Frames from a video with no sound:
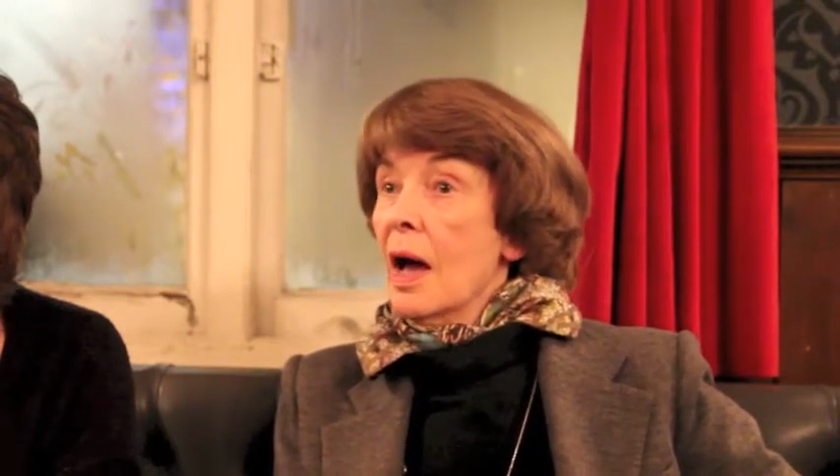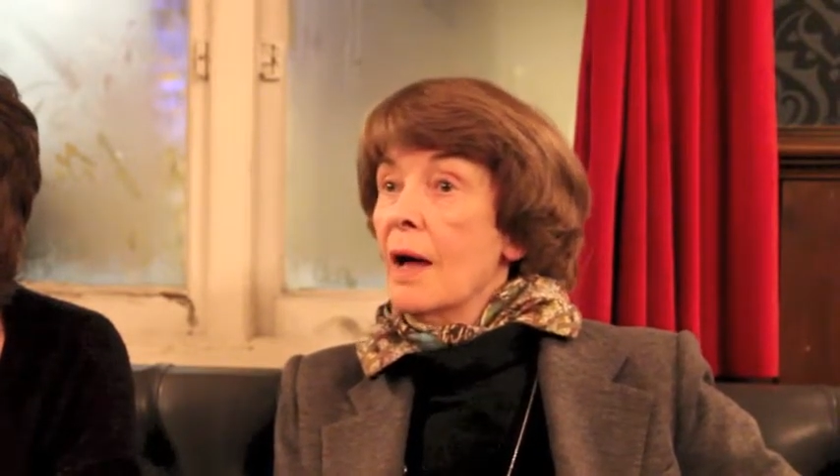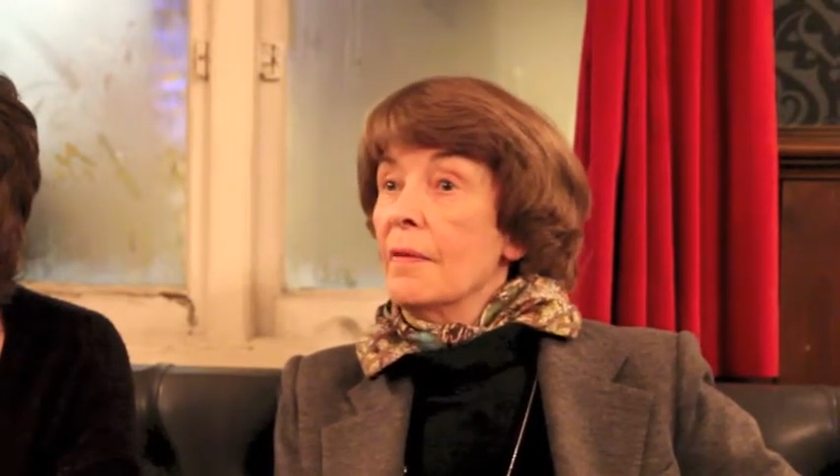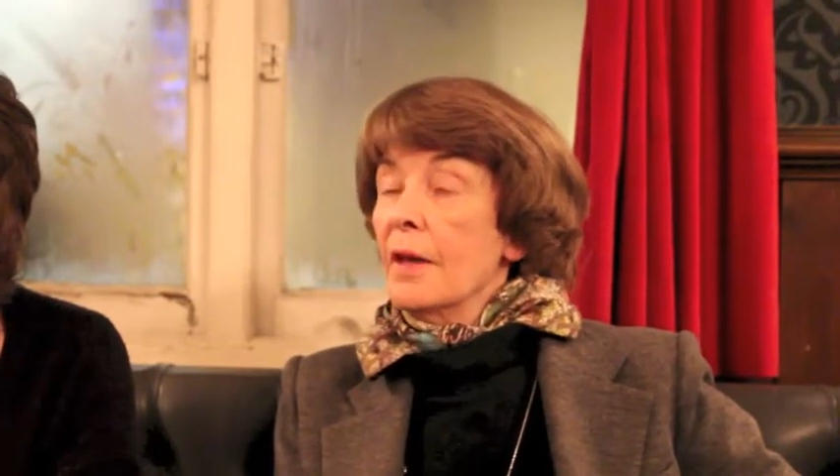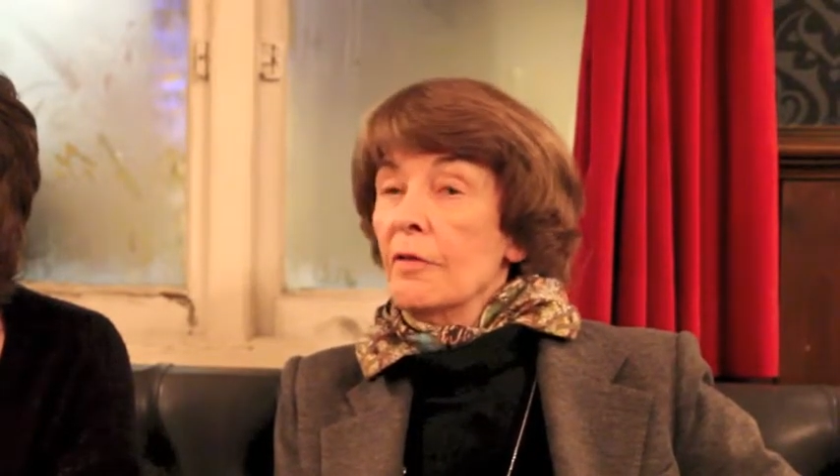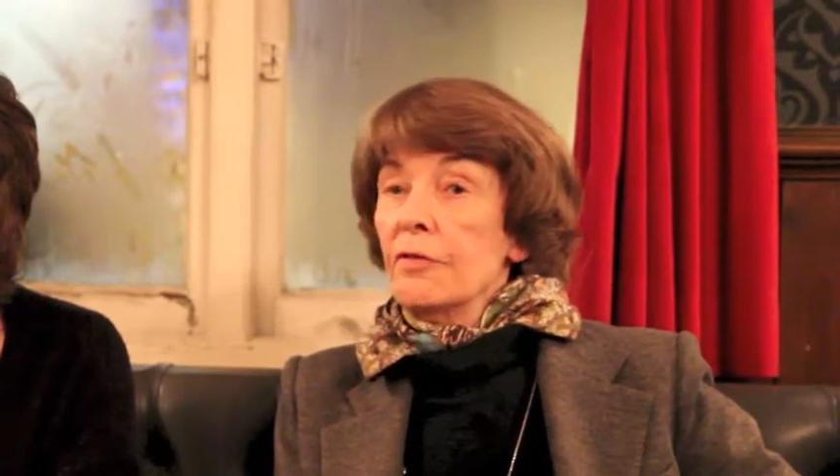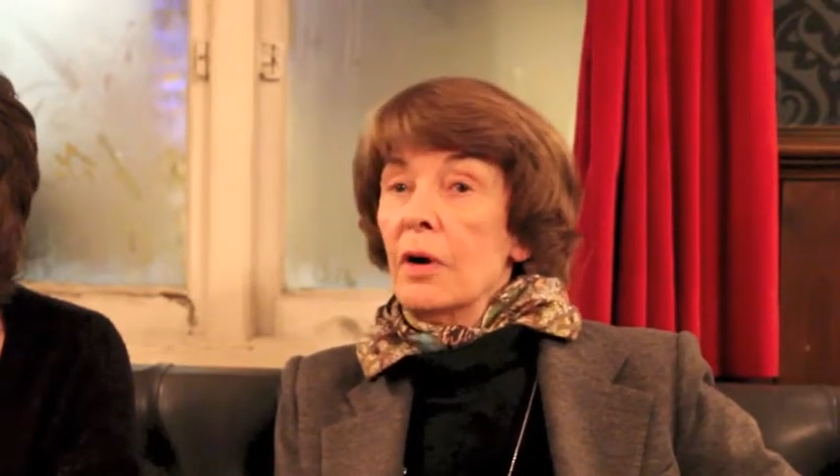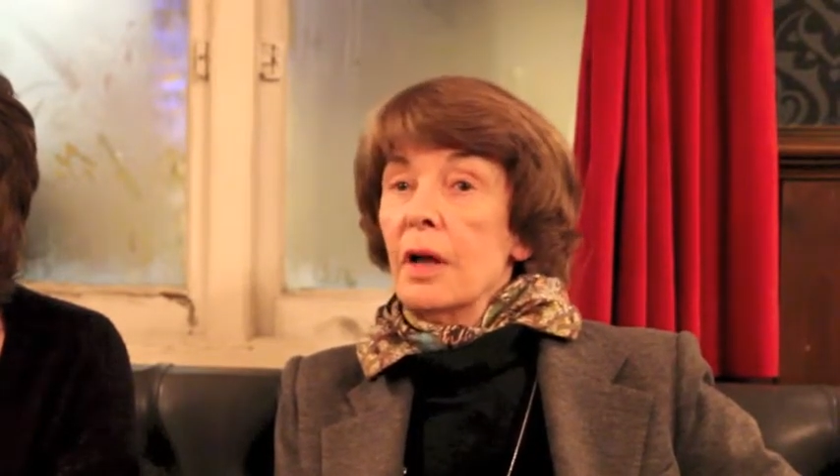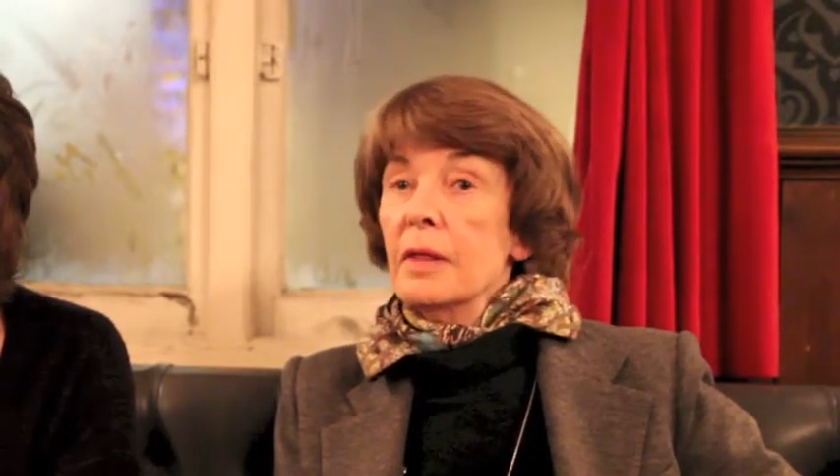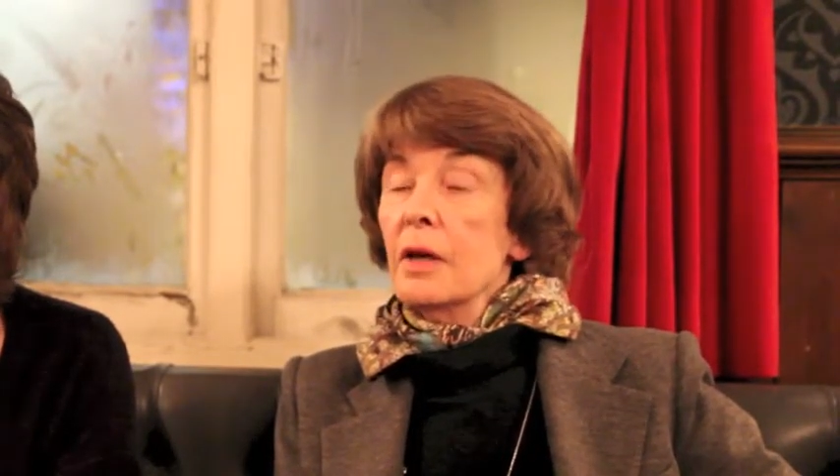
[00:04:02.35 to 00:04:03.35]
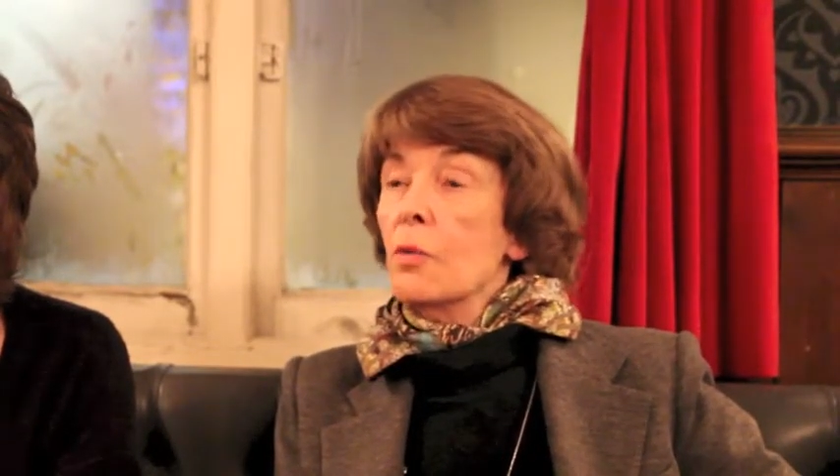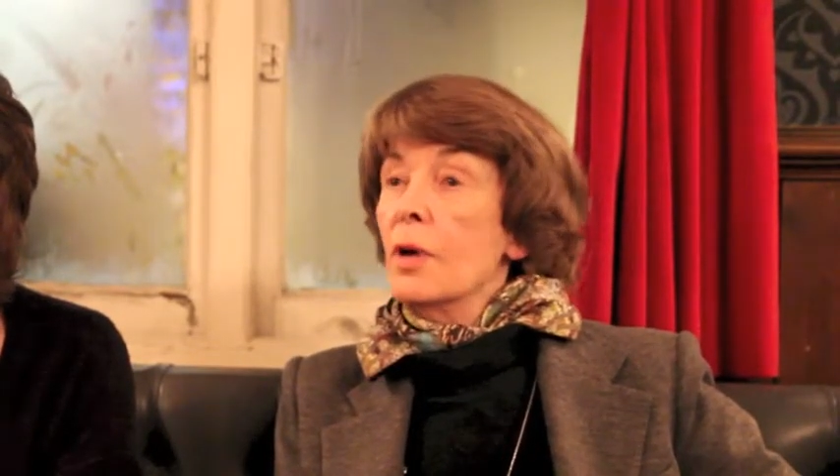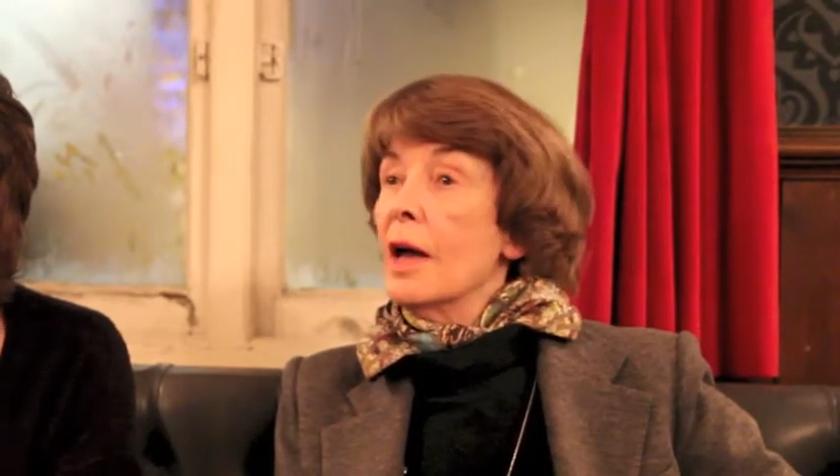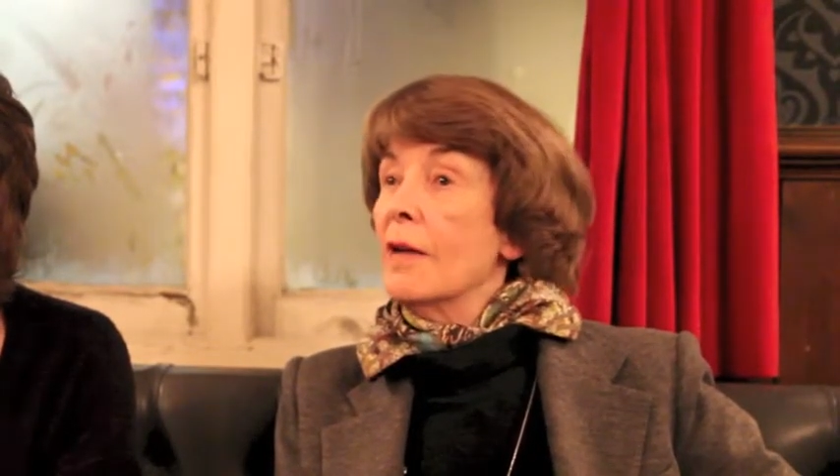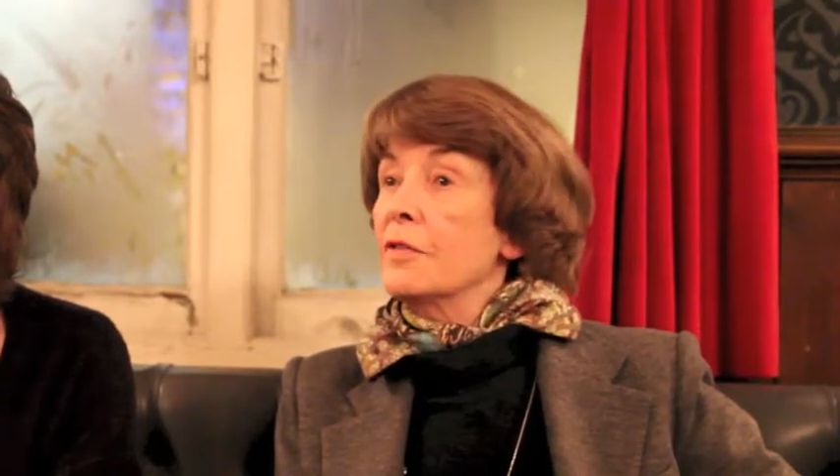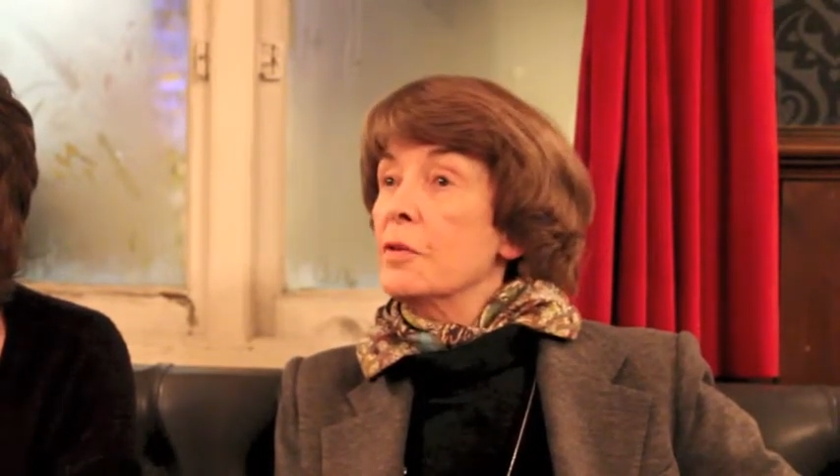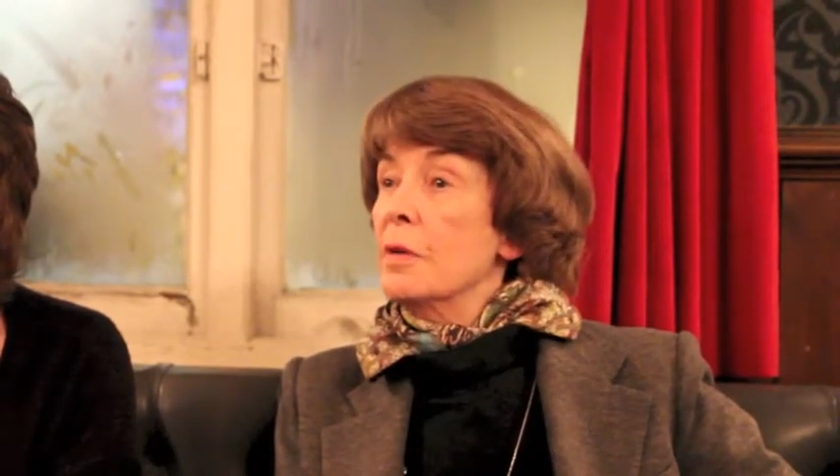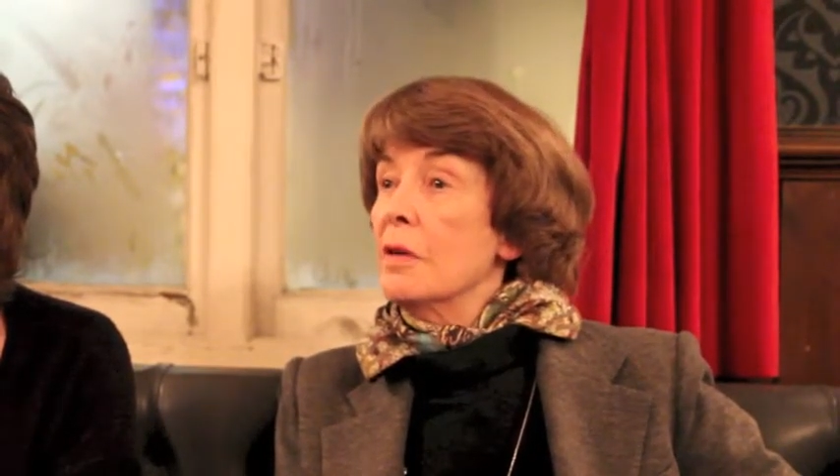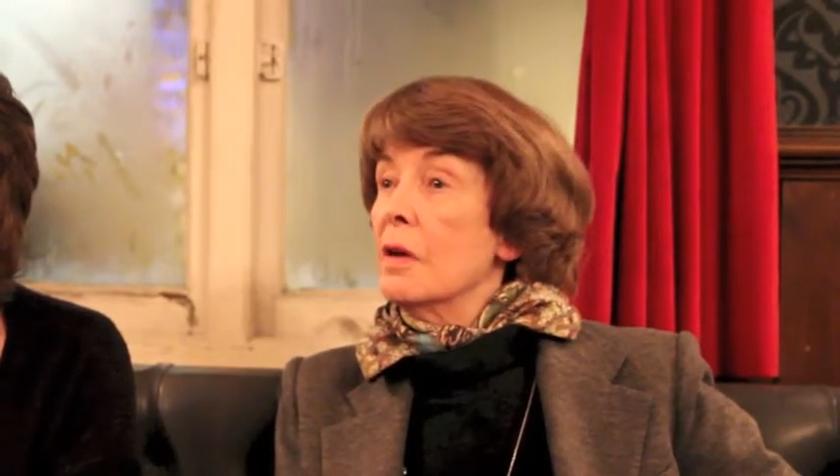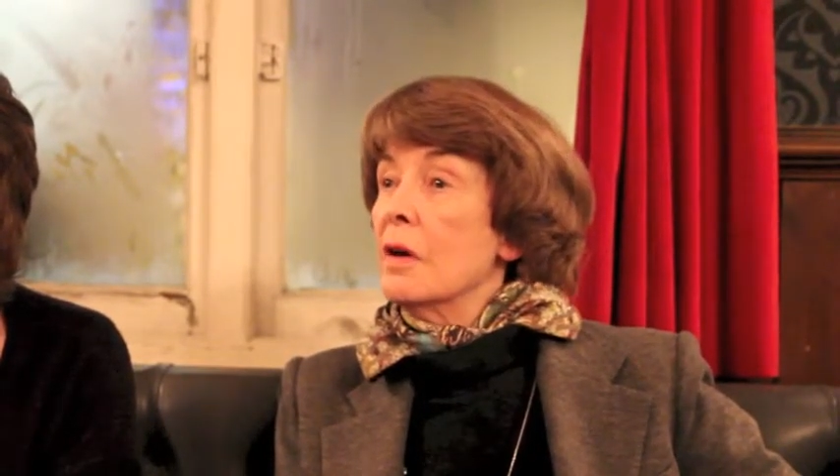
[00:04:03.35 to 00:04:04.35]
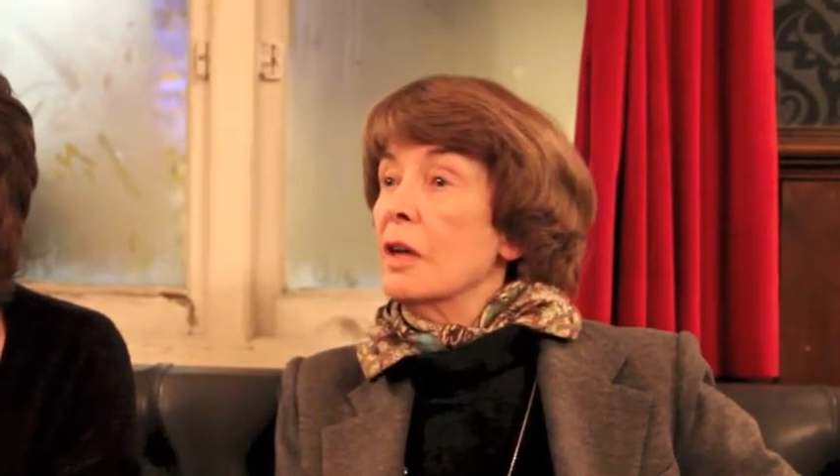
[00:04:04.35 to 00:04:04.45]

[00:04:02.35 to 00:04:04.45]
And therefore, I think we have to be